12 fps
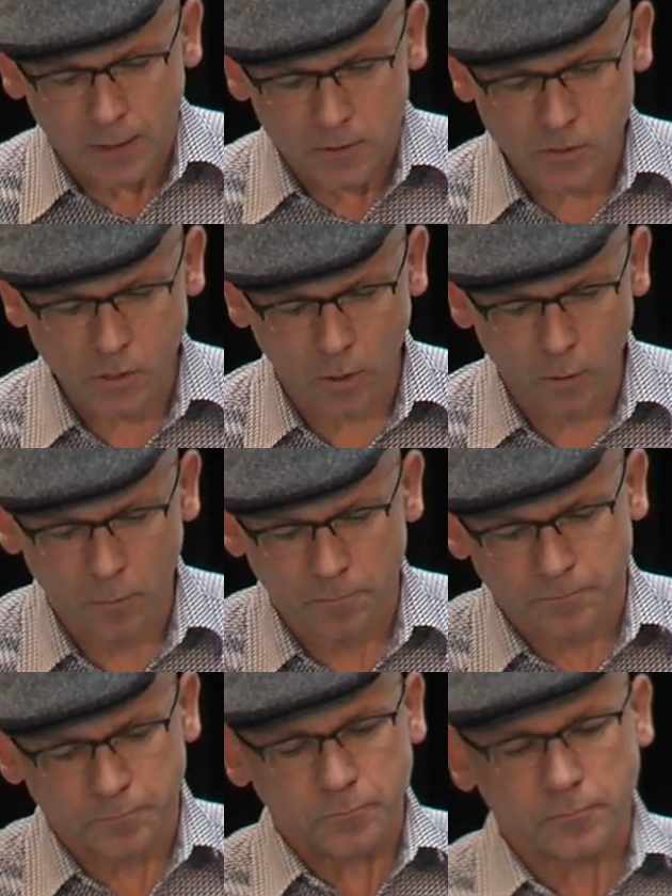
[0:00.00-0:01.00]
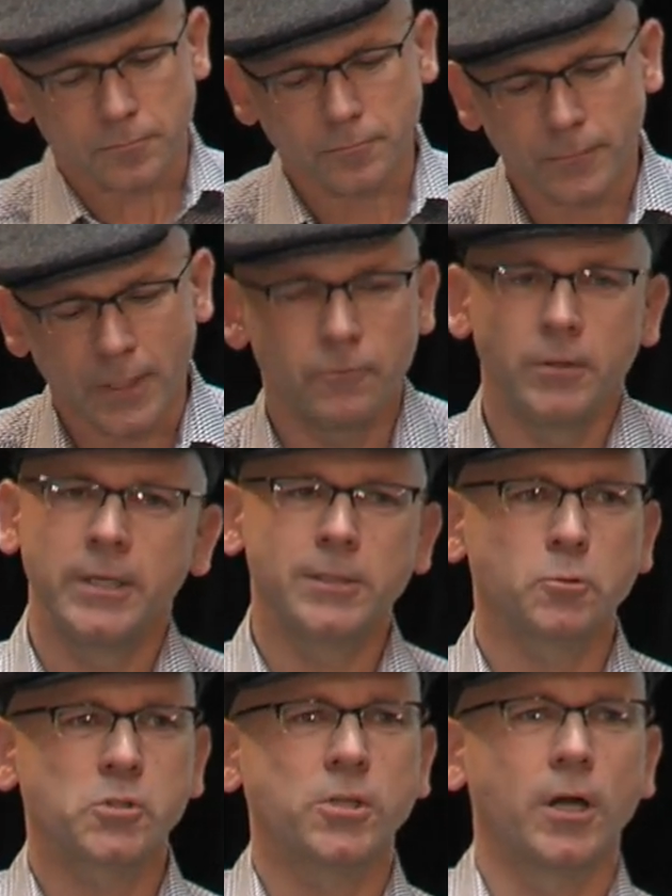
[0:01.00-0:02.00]
So we need
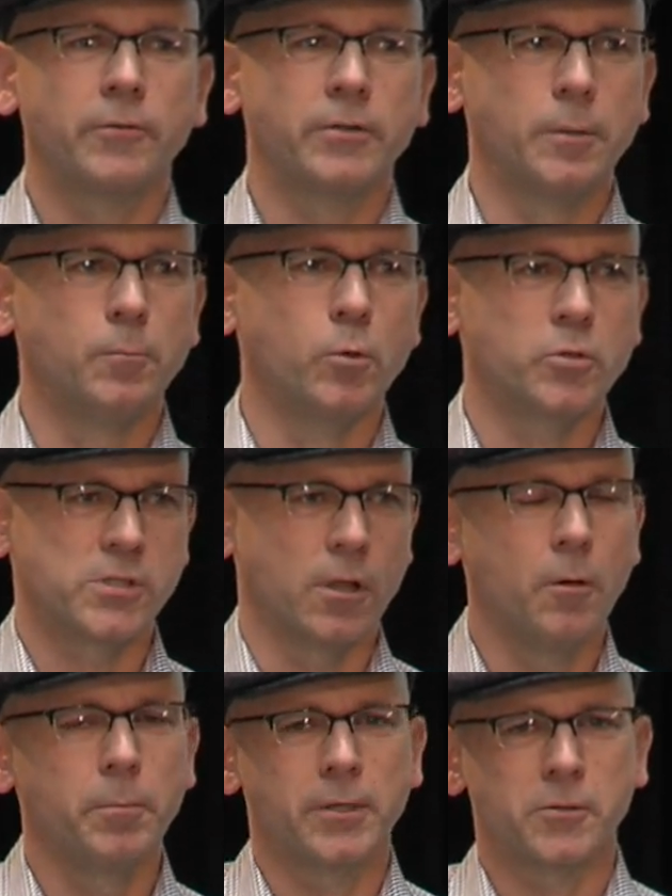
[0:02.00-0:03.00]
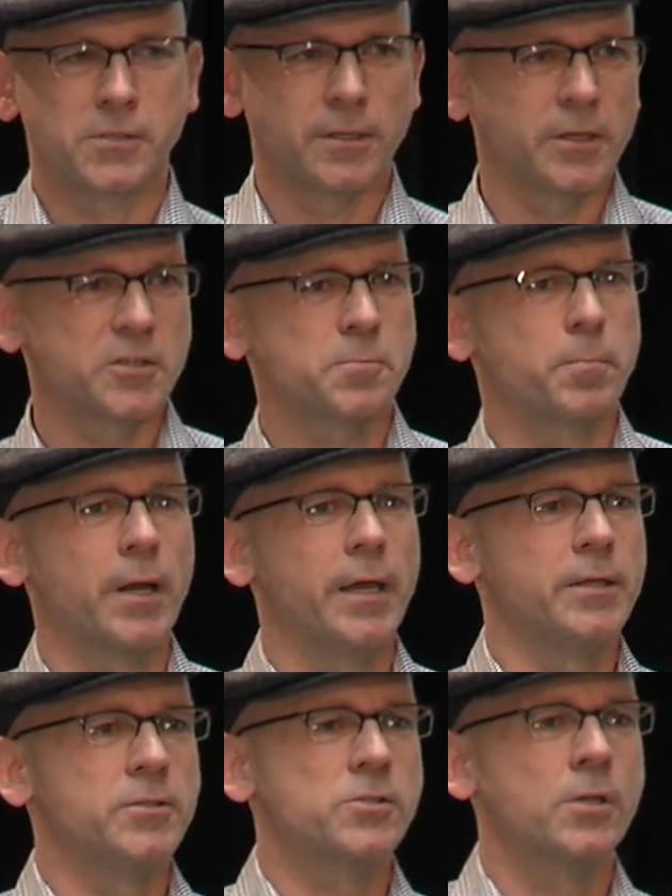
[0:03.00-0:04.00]
to start with the Moore's law because that
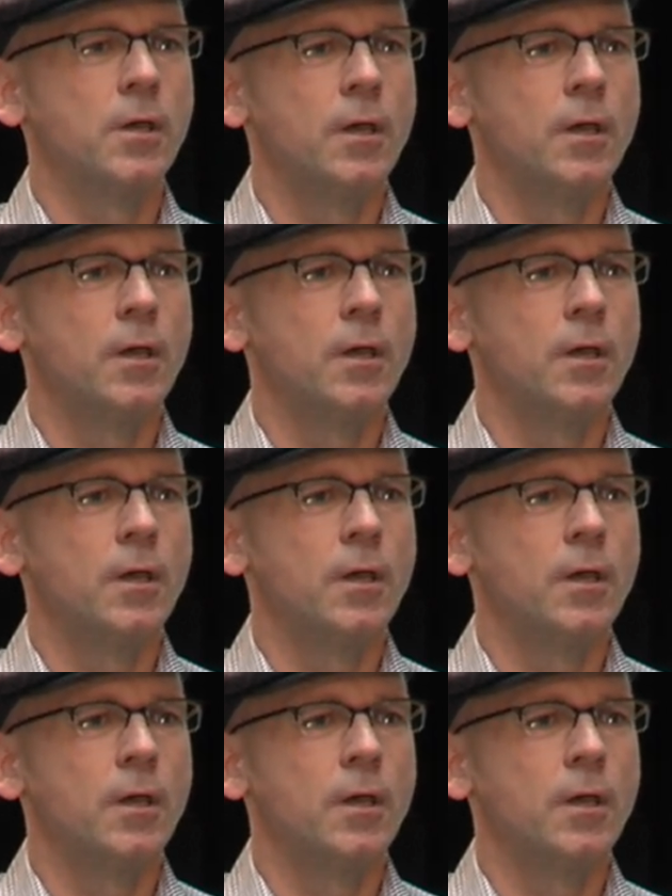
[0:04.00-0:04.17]
explains